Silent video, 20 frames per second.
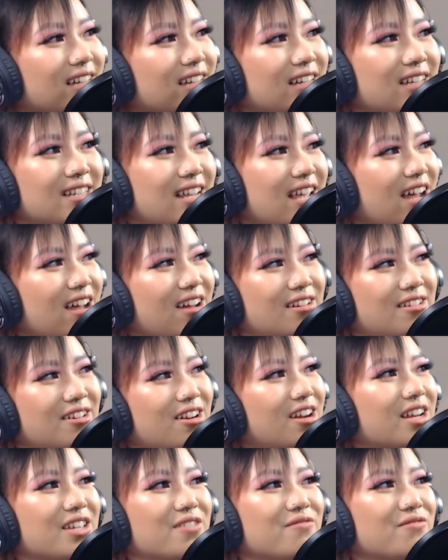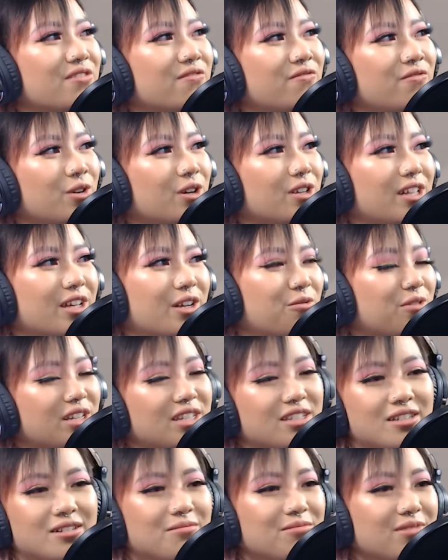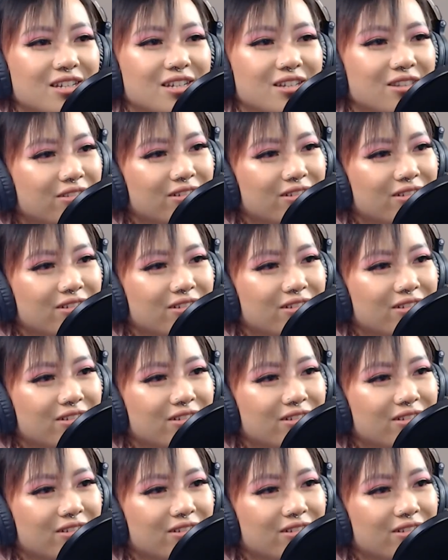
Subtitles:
yeah, not even for wisdom teeth.